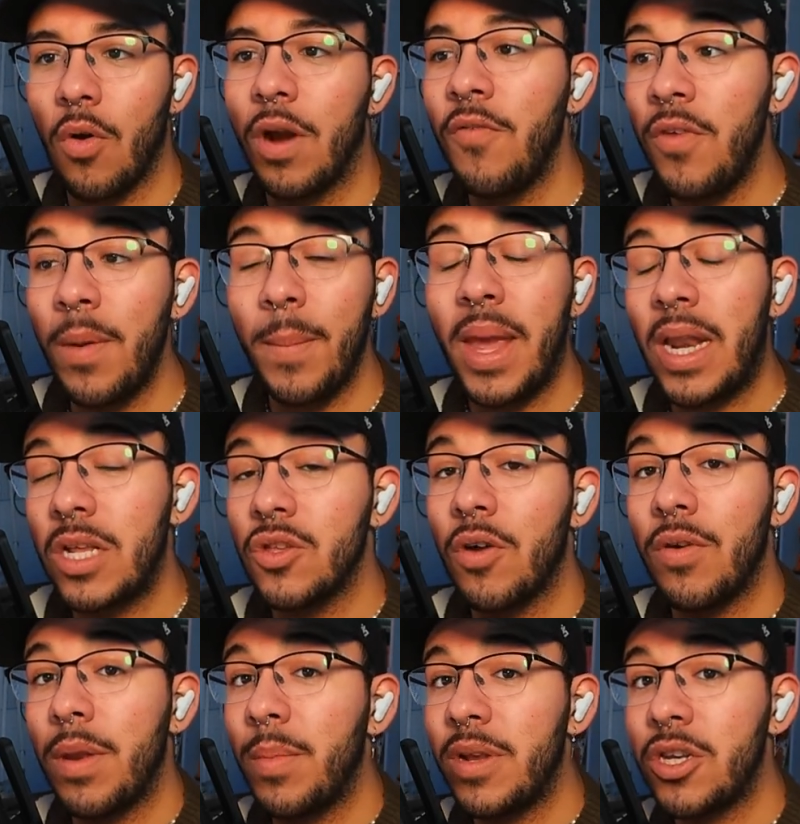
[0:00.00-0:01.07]
Or if your main has
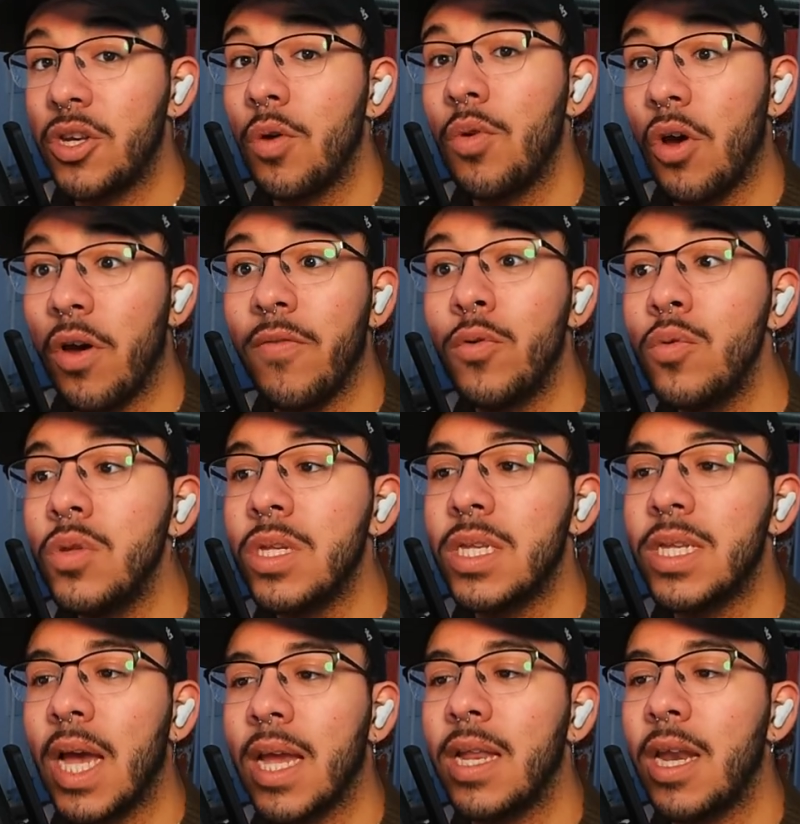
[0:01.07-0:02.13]
already been shown off, who's the
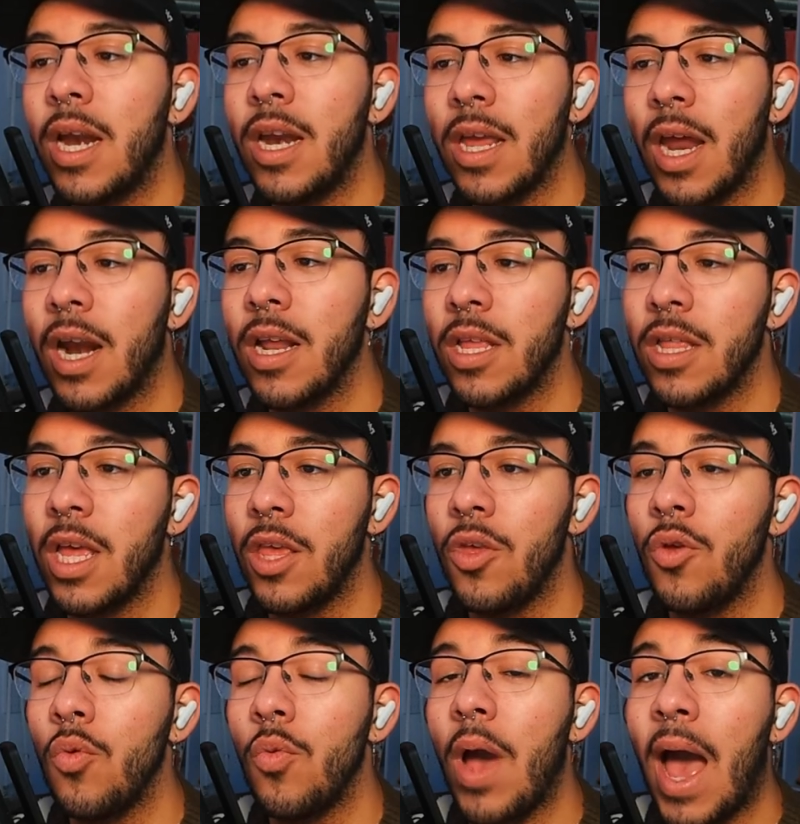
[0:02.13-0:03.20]
secondary character that
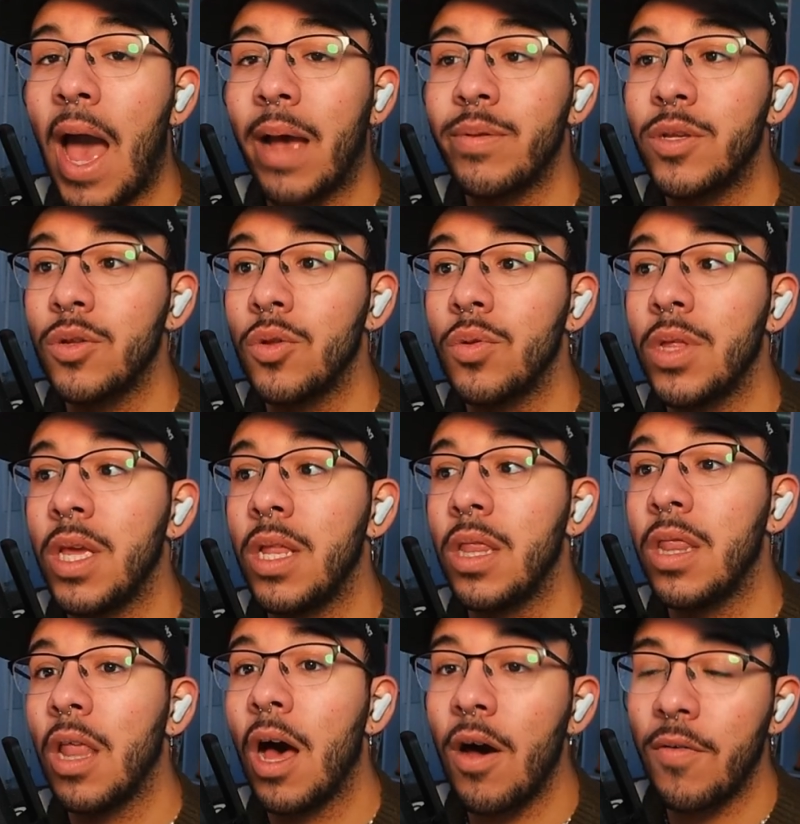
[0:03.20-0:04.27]
you absolutely
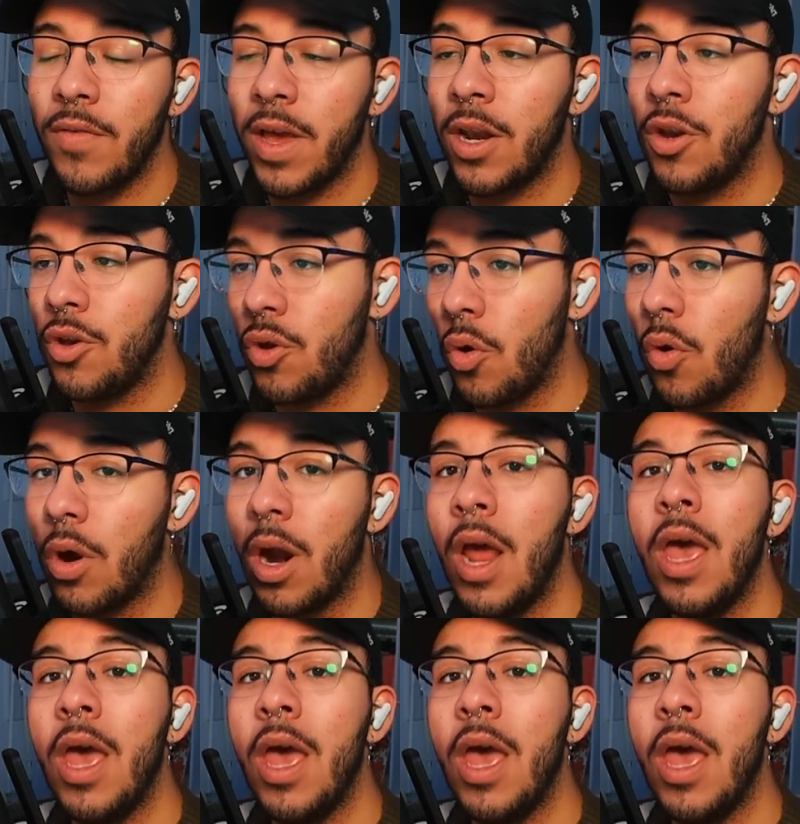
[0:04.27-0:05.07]
love and adore